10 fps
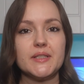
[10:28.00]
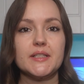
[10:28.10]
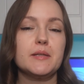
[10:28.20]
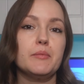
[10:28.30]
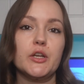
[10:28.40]

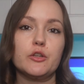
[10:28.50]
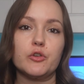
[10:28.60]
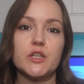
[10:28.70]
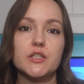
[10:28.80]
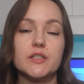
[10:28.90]
demonic
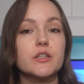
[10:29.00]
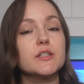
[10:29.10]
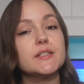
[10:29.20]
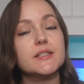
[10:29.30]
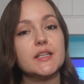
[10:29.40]
creatures
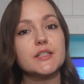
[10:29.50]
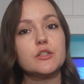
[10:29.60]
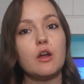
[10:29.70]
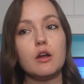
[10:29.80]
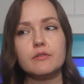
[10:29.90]

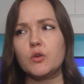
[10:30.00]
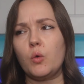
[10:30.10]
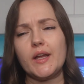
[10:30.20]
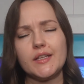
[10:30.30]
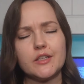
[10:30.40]
consist of
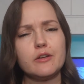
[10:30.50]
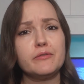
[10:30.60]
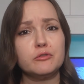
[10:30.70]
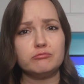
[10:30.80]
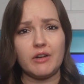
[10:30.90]
quite a
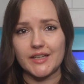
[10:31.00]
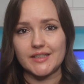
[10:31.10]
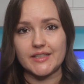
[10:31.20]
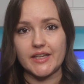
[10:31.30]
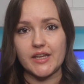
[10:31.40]

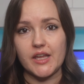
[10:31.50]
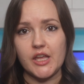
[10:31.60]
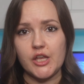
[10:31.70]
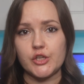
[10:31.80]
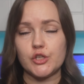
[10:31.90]
variety.
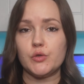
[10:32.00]
You